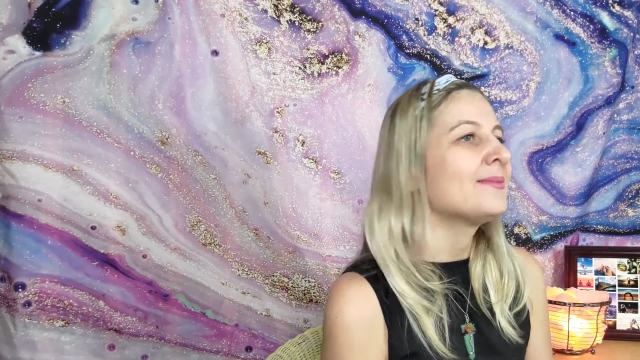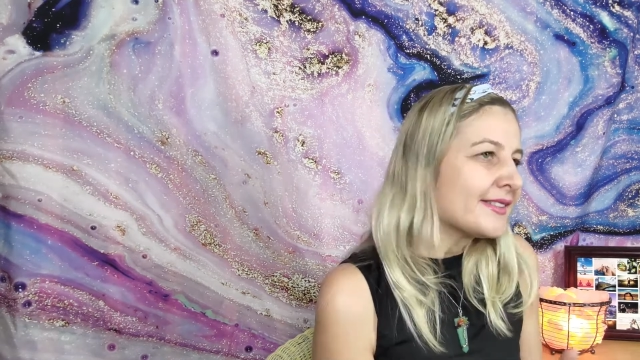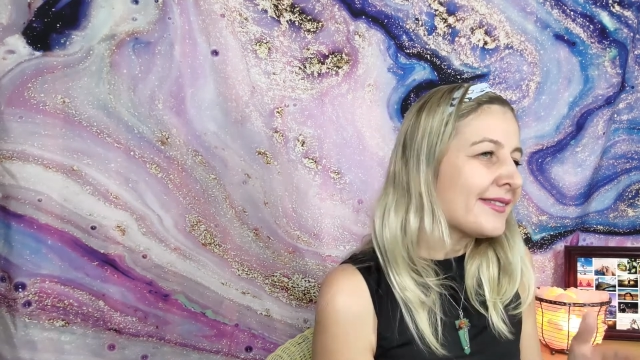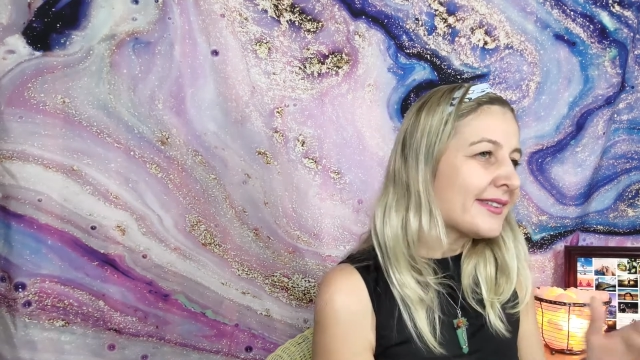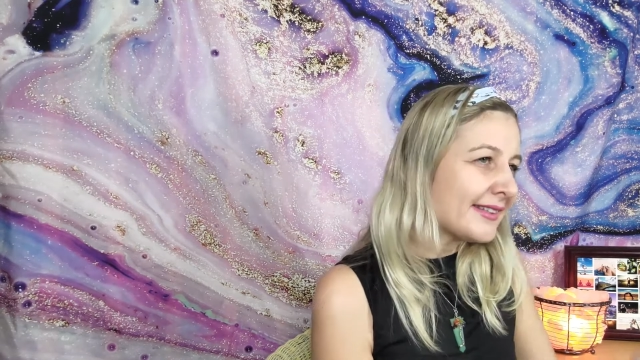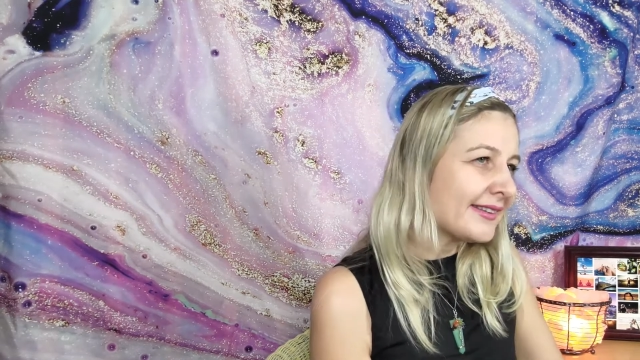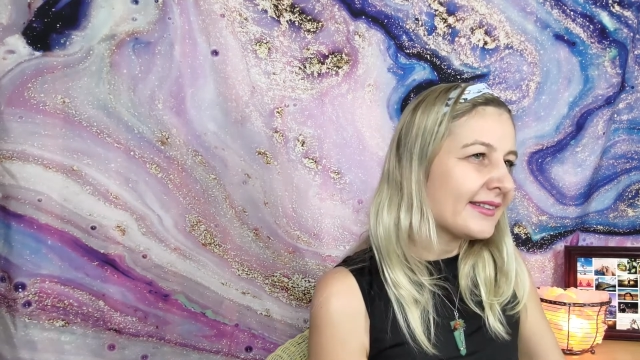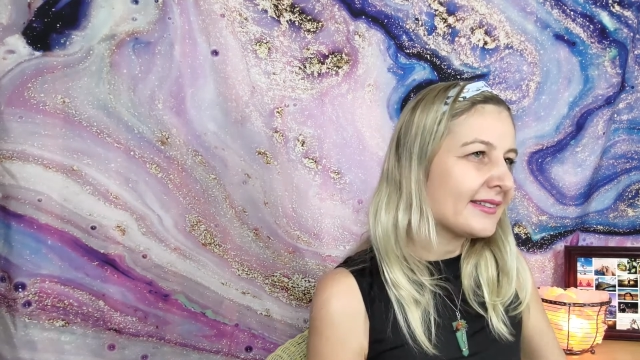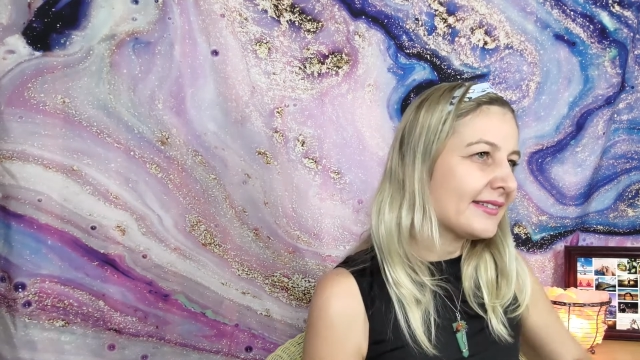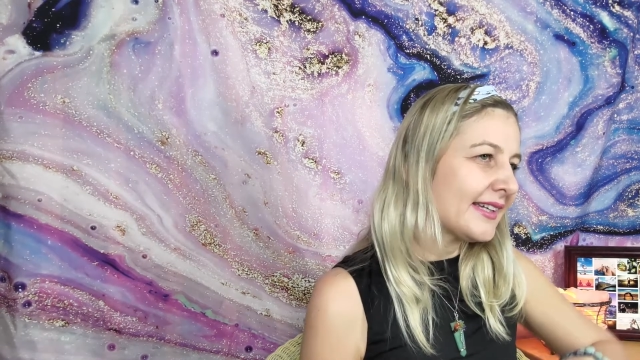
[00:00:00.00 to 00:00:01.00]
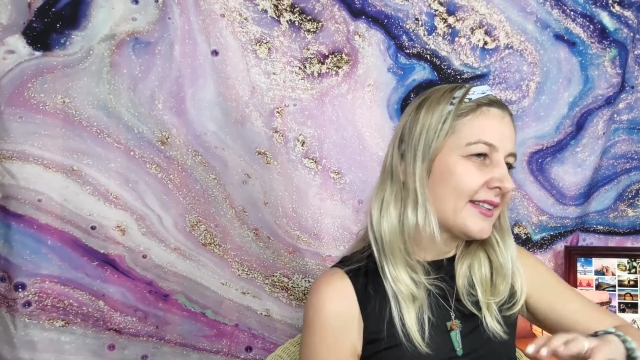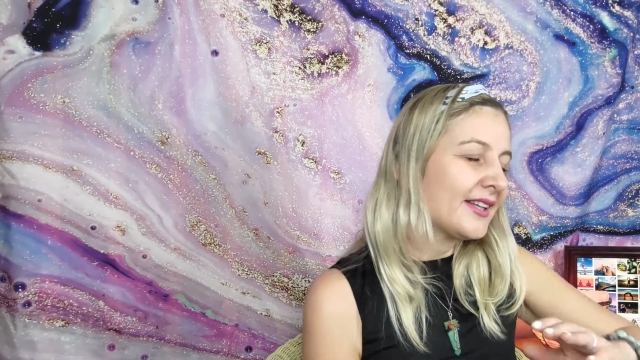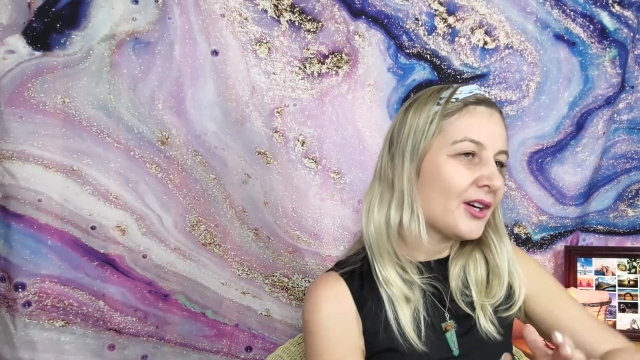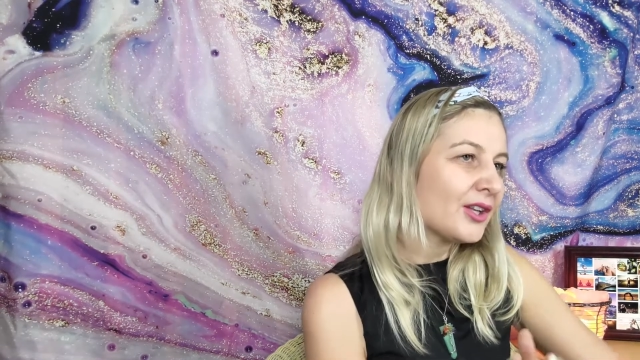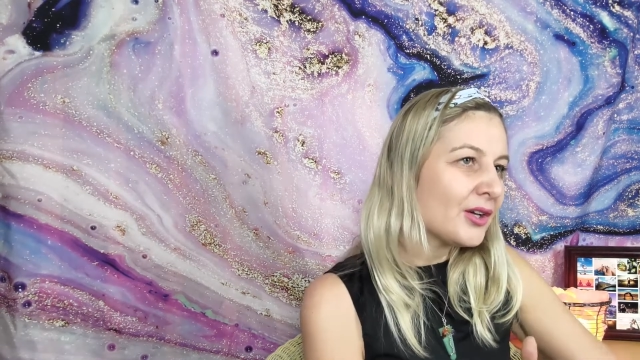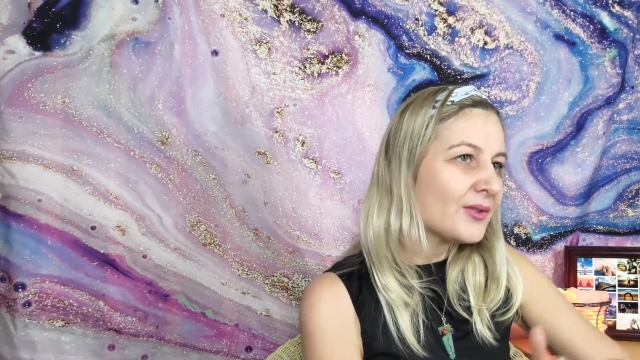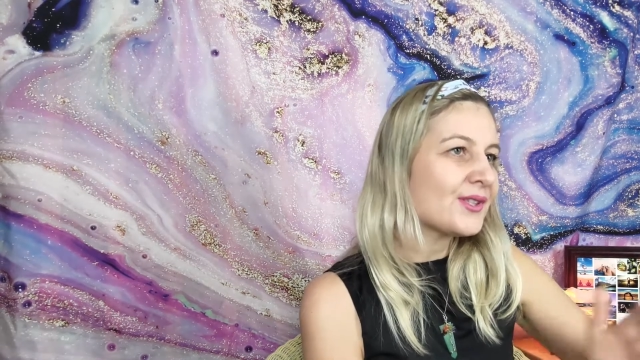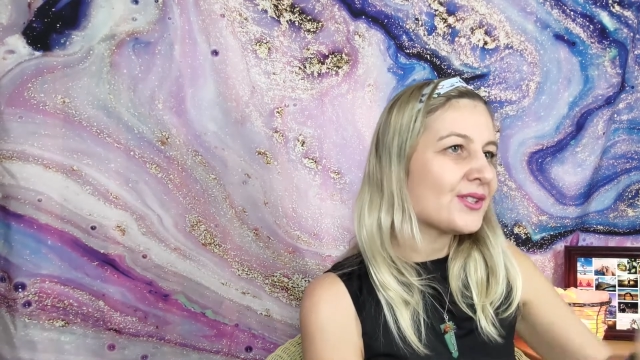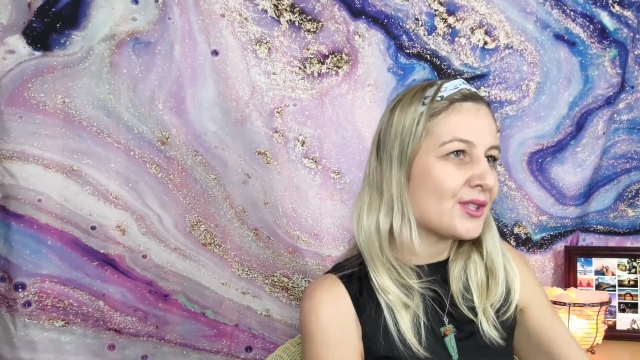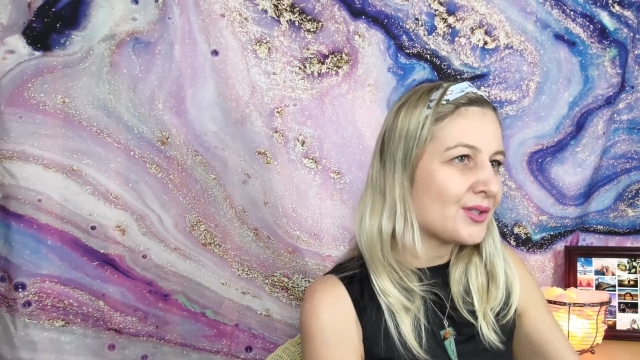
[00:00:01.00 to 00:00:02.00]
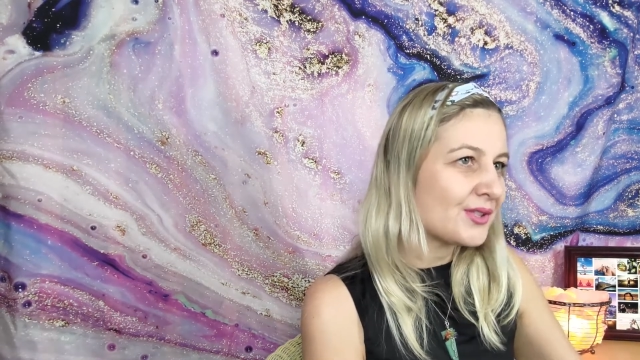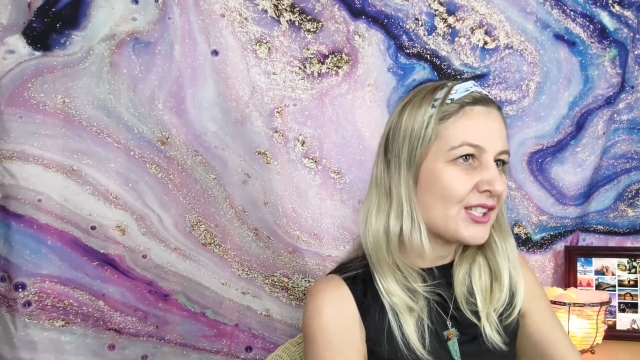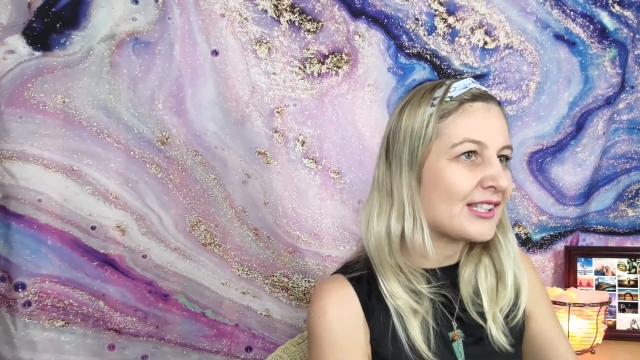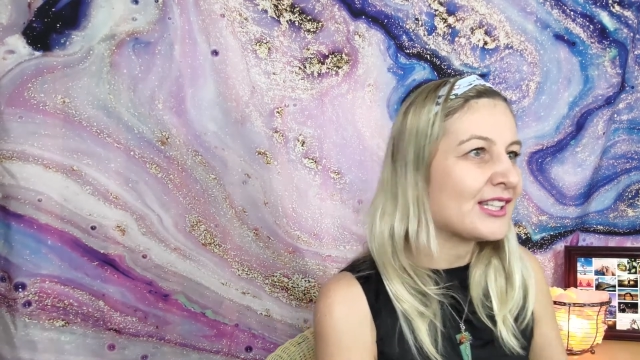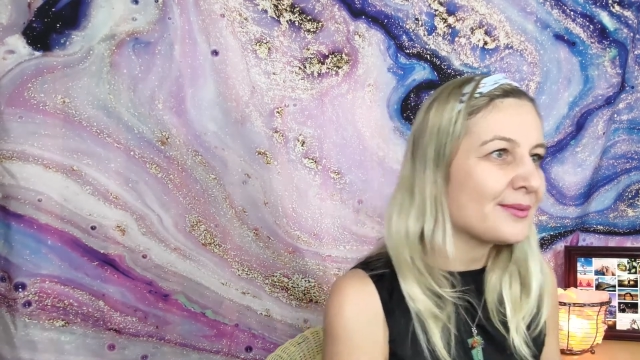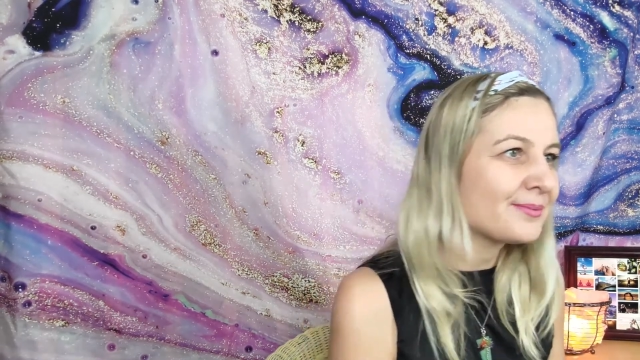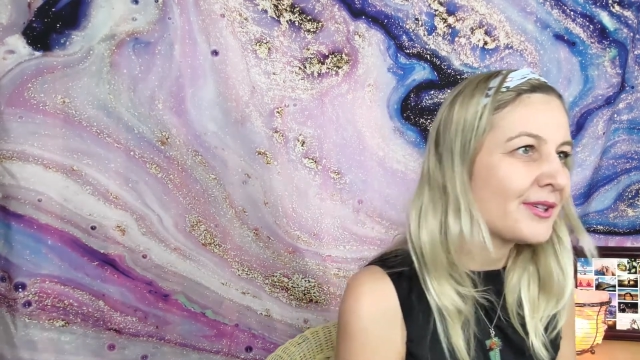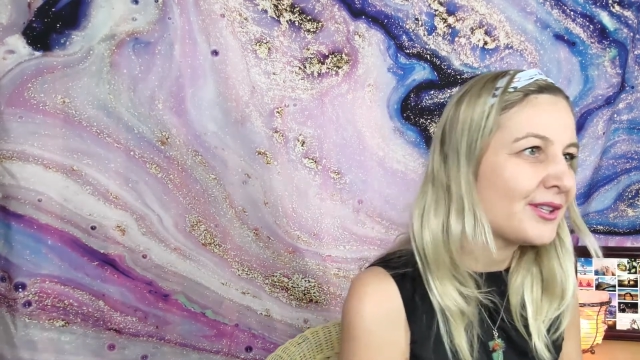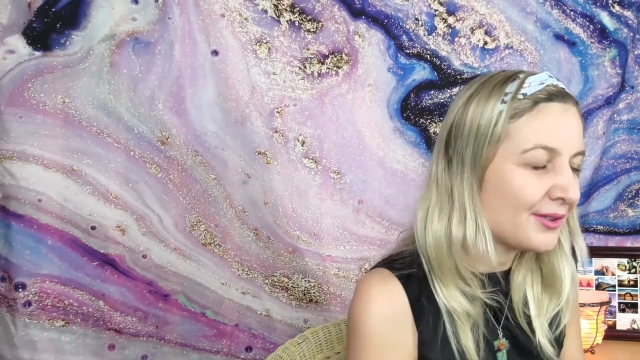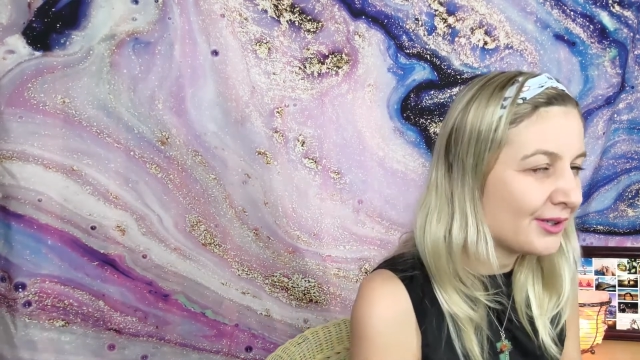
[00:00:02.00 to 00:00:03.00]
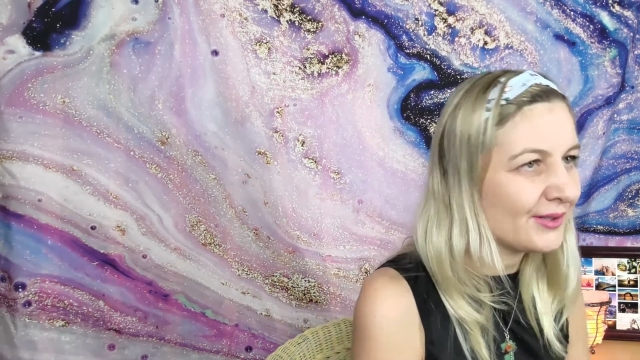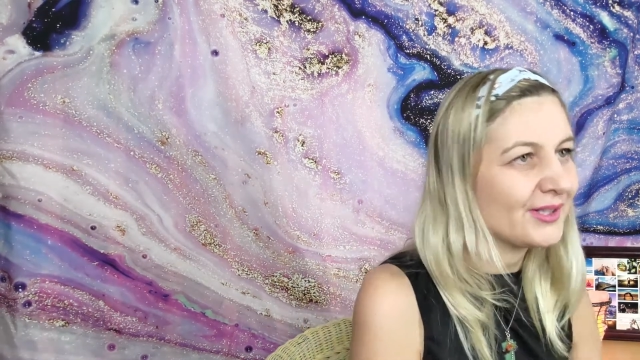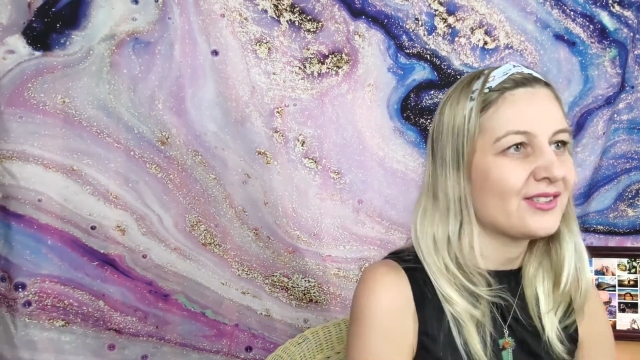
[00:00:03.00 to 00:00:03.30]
so the closer to sleep when you're going